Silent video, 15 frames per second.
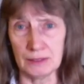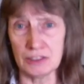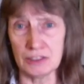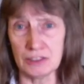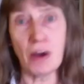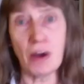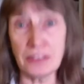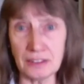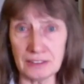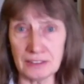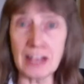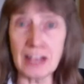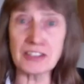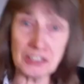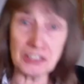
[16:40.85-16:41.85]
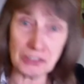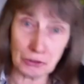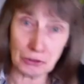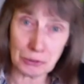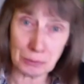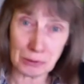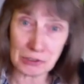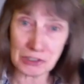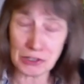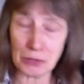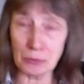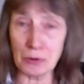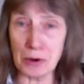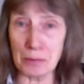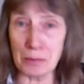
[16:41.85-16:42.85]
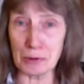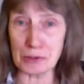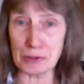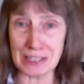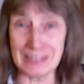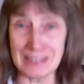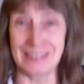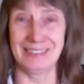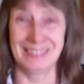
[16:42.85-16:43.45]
So I think that's his contribution to the Worm Project.